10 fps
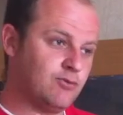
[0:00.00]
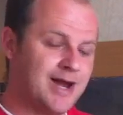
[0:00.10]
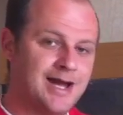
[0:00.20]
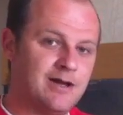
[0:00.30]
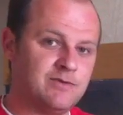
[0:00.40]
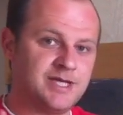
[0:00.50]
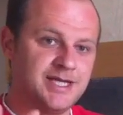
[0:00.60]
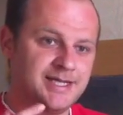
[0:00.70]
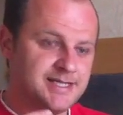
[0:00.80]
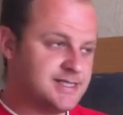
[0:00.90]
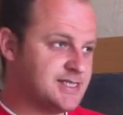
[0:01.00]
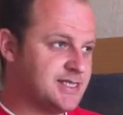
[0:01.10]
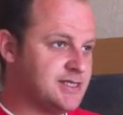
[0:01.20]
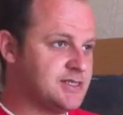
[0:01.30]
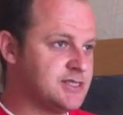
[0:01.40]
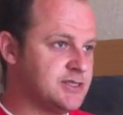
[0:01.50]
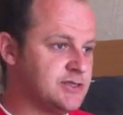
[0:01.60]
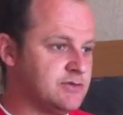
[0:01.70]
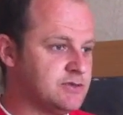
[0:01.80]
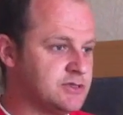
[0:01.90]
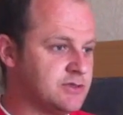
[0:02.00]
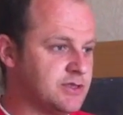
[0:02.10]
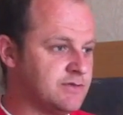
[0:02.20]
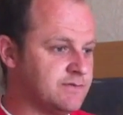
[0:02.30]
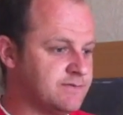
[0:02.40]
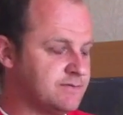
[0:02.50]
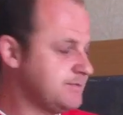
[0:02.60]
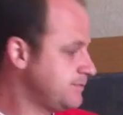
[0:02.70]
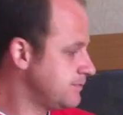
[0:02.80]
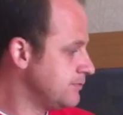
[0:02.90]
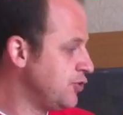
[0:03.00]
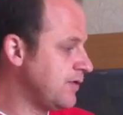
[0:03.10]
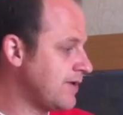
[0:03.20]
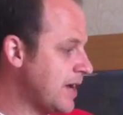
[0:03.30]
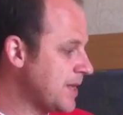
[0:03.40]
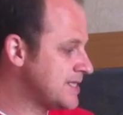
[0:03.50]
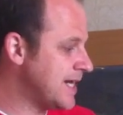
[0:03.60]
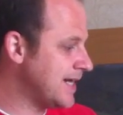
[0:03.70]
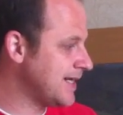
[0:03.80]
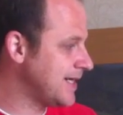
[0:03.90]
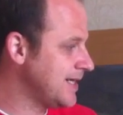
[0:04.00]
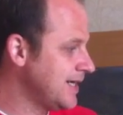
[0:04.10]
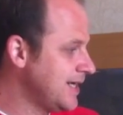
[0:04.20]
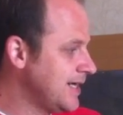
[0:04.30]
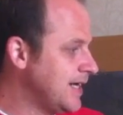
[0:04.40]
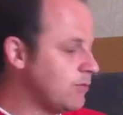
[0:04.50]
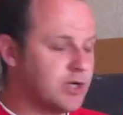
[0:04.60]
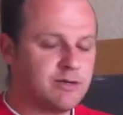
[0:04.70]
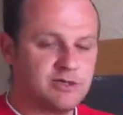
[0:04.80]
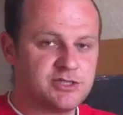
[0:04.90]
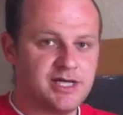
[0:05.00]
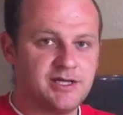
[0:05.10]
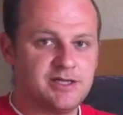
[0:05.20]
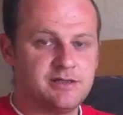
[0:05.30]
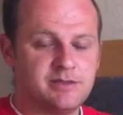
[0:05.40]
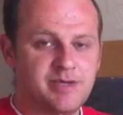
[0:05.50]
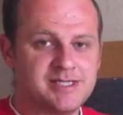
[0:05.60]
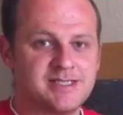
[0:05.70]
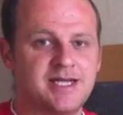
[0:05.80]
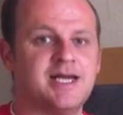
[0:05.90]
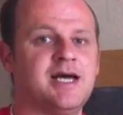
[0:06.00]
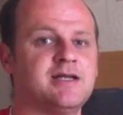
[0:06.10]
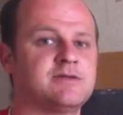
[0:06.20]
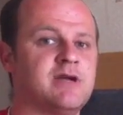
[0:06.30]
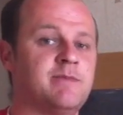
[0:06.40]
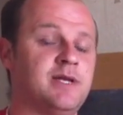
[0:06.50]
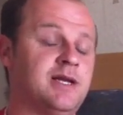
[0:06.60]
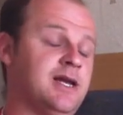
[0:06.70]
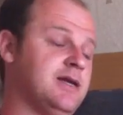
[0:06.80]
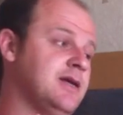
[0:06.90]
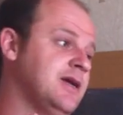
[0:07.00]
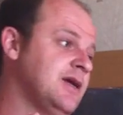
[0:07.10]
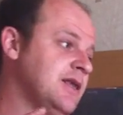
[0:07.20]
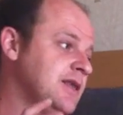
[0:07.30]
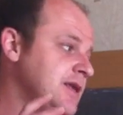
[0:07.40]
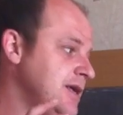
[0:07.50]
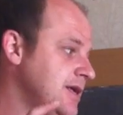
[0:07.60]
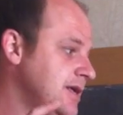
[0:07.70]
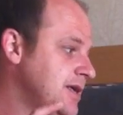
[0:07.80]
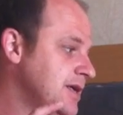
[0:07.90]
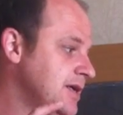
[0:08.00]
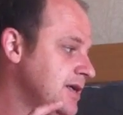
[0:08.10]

round, easy to sort of move around the tank. And what I'm going to try and do the best I can is replicate the